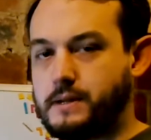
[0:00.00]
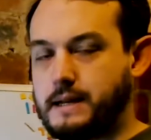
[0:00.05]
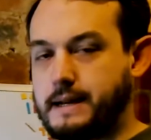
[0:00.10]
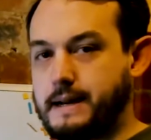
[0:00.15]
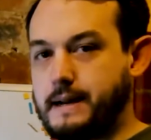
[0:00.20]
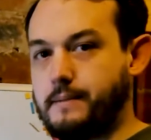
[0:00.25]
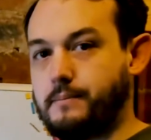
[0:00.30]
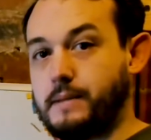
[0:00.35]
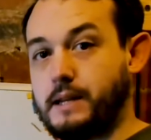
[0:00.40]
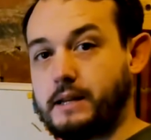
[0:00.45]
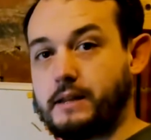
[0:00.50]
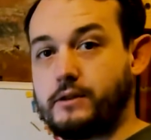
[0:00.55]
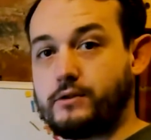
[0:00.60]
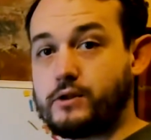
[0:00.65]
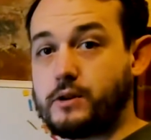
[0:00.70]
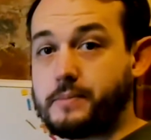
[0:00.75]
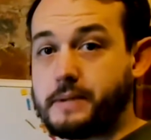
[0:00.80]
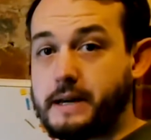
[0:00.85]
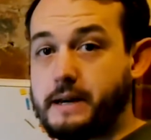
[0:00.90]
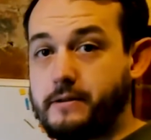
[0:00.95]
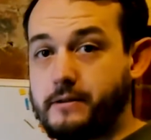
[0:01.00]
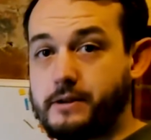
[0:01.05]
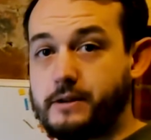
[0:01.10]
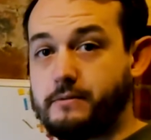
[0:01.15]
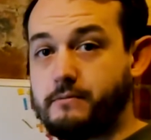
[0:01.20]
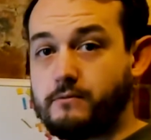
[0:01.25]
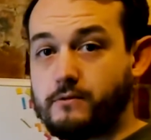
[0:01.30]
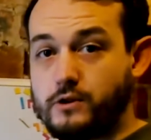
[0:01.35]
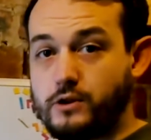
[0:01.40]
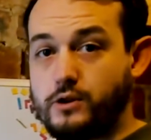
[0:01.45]
Um, like the drop-down
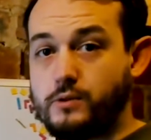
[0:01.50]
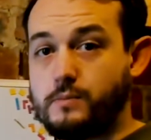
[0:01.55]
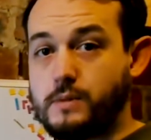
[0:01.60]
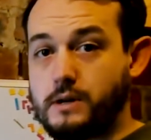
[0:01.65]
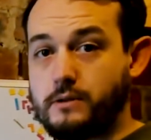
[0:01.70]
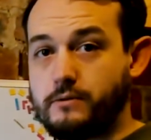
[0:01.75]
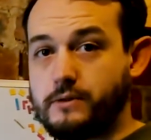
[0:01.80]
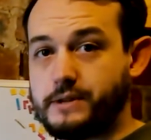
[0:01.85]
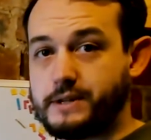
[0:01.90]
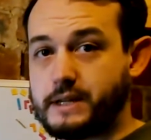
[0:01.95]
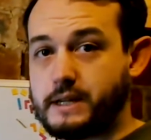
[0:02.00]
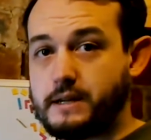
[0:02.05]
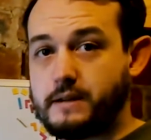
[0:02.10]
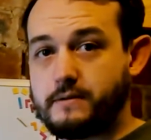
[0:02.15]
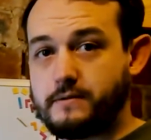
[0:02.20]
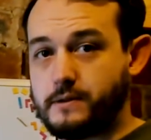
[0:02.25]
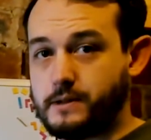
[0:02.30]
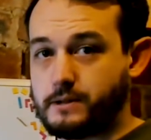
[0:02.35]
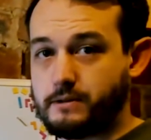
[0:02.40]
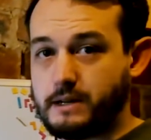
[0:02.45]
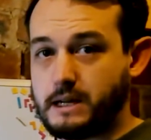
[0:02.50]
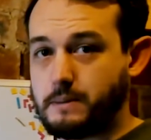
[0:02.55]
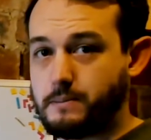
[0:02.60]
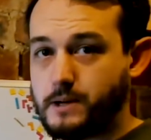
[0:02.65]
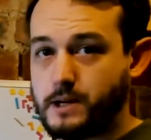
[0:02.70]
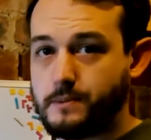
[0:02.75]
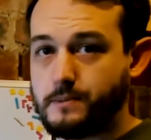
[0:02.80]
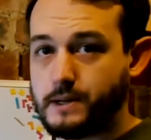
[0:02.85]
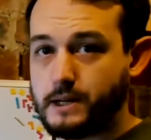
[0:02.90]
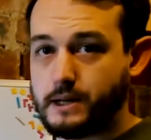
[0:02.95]
room on reserve was really
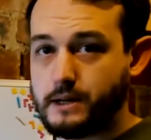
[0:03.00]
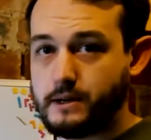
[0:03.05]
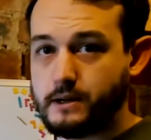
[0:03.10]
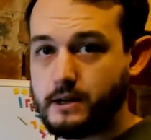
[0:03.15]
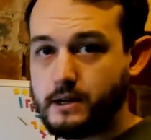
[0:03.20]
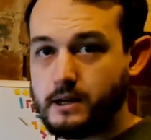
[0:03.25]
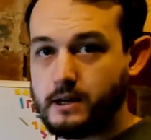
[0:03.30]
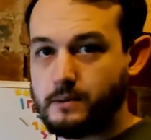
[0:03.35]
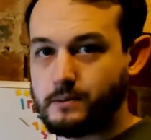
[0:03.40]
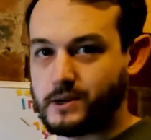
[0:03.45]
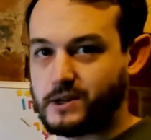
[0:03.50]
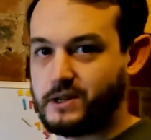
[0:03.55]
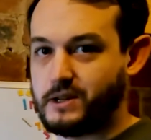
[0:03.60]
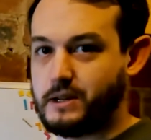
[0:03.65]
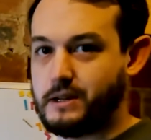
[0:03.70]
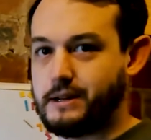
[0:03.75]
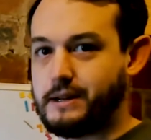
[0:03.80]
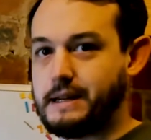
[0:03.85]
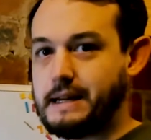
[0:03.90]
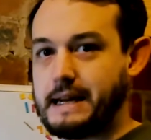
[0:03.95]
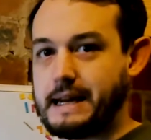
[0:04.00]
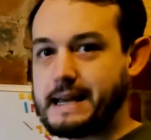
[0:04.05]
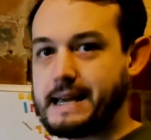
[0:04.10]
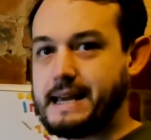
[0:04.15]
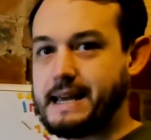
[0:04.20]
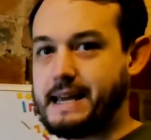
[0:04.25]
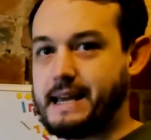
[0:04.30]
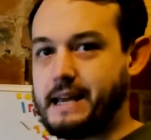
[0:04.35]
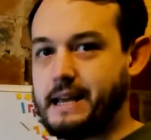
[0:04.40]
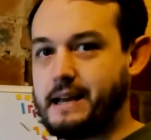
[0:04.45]
popular because you didn't need a
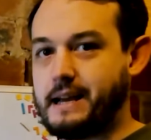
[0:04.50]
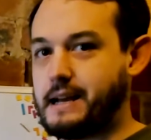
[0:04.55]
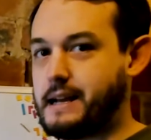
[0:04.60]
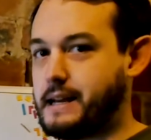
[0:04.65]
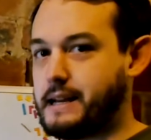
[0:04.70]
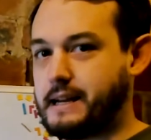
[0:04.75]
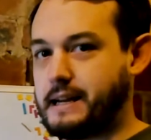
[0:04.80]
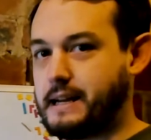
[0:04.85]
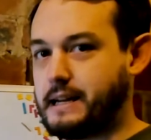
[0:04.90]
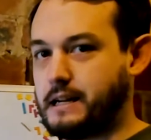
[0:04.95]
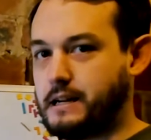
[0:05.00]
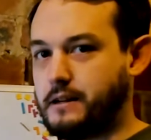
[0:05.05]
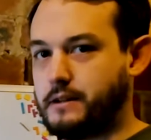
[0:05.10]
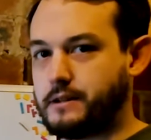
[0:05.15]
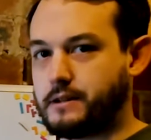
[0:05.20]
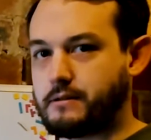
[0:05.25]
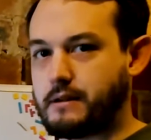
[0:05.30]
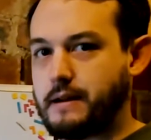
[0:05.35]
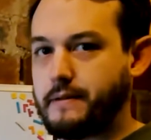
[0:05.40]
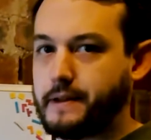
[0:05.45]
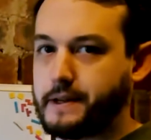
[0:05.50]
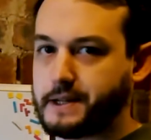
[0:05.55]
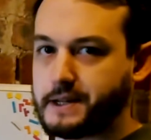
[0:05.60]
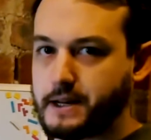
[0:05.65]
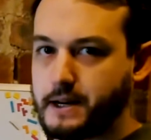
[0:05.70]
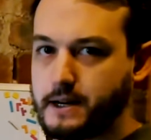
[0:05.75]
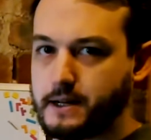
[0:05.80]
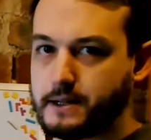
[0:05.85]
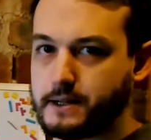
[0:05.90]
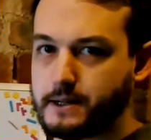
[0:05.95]
key and it had loads of graphics
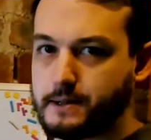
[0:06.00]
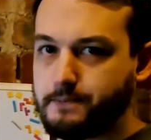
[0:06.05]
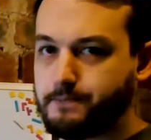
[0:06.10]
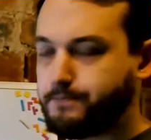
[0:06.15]
cards.